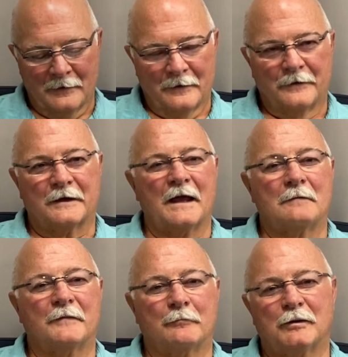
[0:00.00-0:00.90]

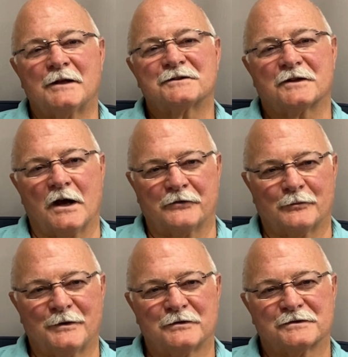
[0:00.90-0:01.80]
The pledged
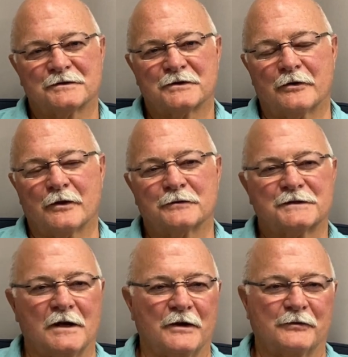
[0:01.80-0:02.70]
contributions are those
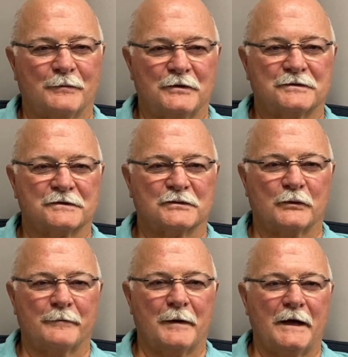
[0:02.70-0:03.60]
contributions
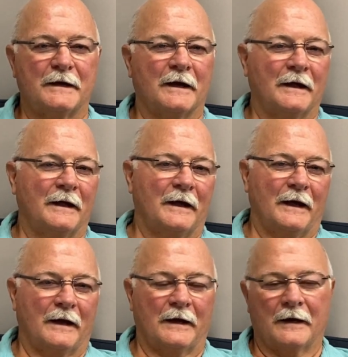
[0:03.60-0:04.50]
we make
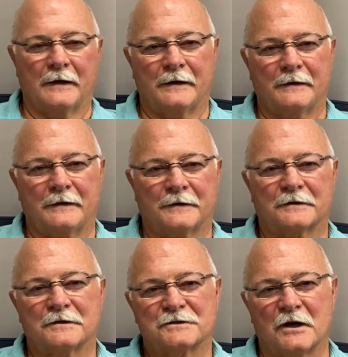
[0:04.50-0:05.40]
in
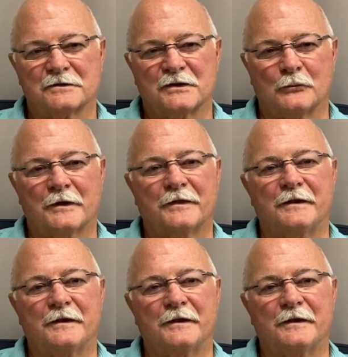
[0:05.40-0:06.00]
conjunction with the